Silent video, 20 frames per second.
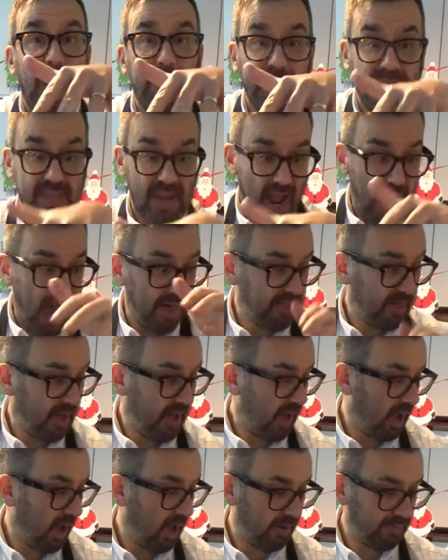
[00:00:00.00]
the other
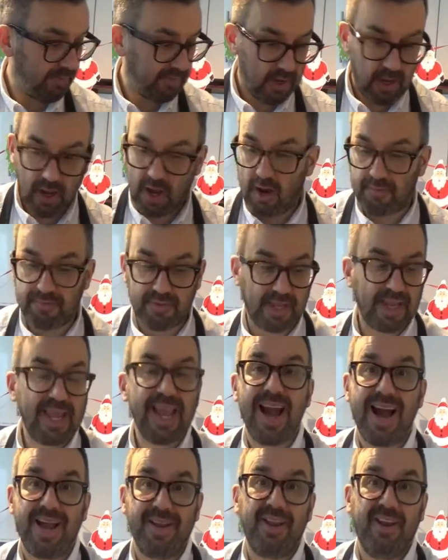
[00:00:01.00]
half of the
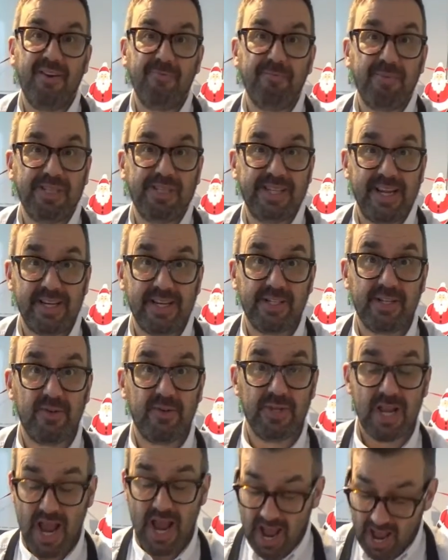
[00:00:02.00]
can of
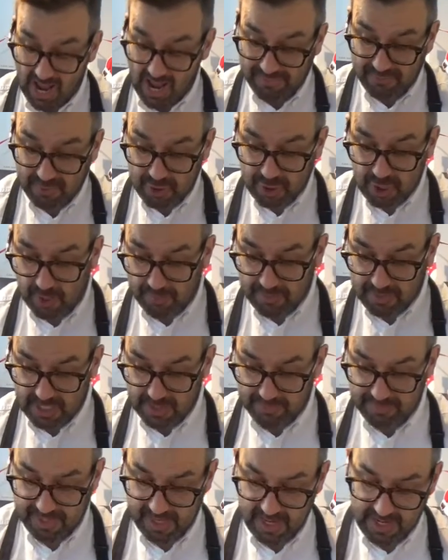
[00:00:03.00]
potatoes. I've chopped
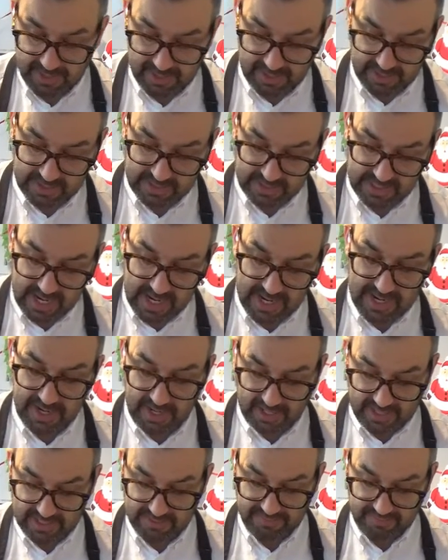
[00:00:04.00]
up the onions
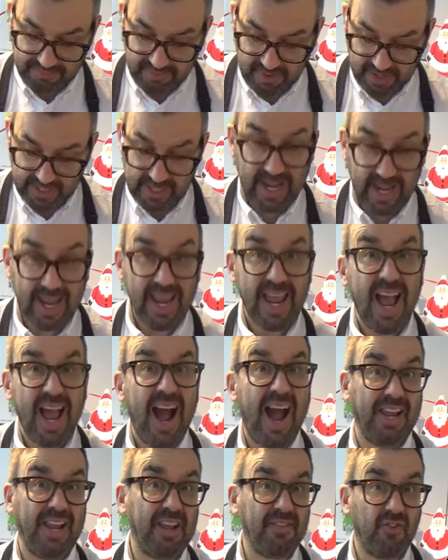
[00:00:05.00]
nice and finely,
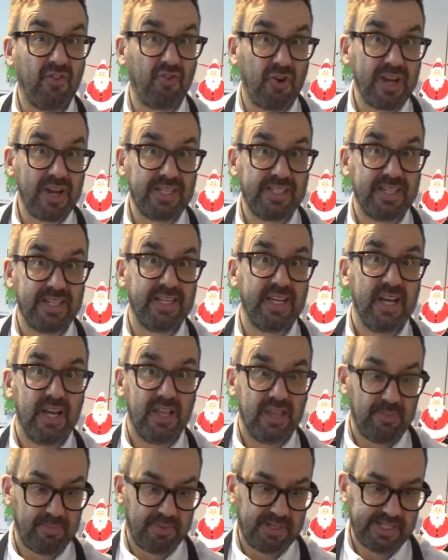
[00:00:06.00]
and I grated
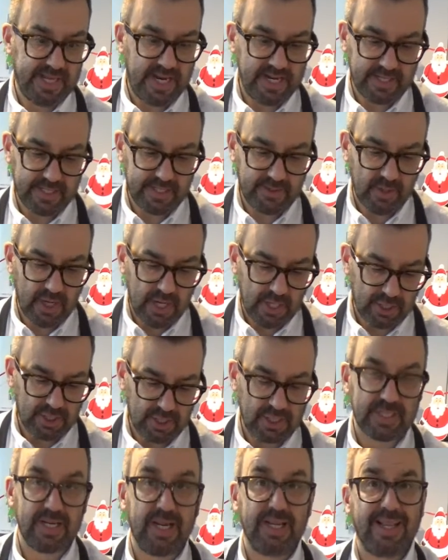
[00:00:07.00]
the potato
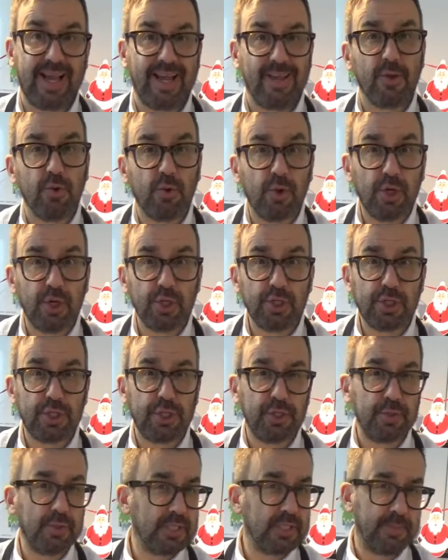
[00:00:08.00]
just like that. You could
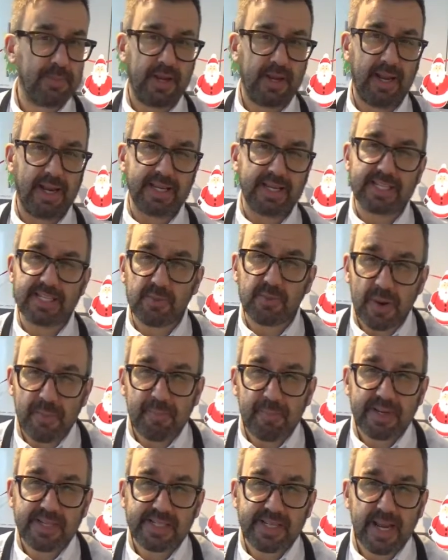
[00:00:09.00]
use something like sweet
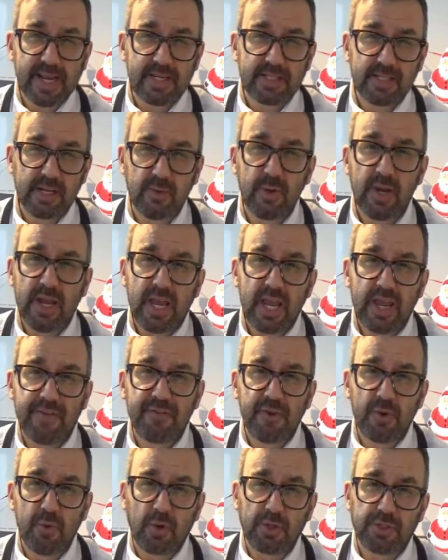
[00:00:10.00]
potato if
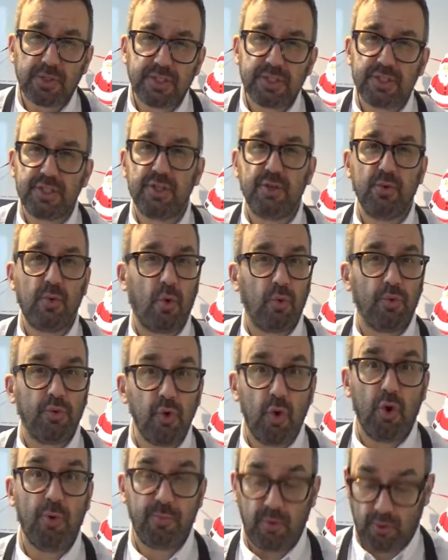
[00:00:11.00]
you wanted to, or
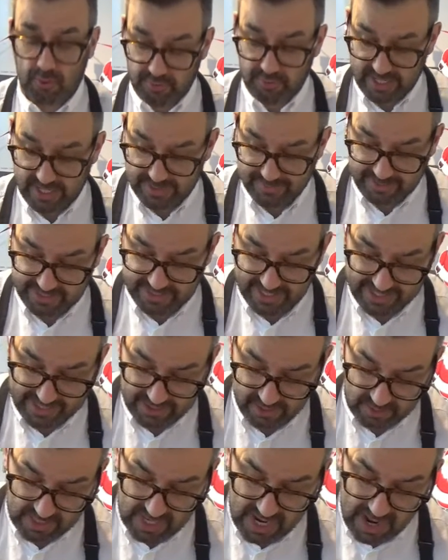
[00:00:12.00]
normal grated
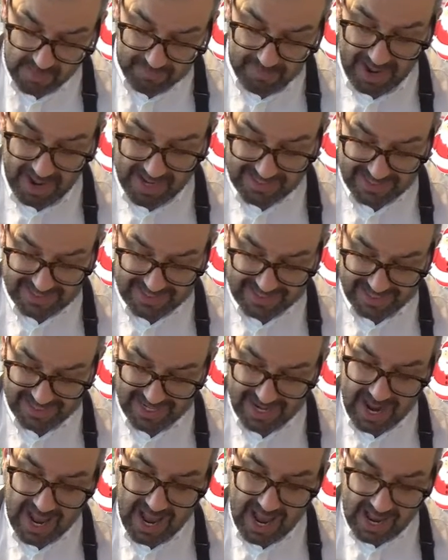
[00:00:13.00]
potatoes, but as I said,
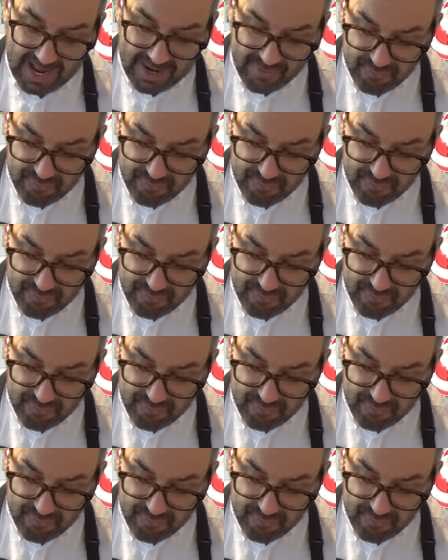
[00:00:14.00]
I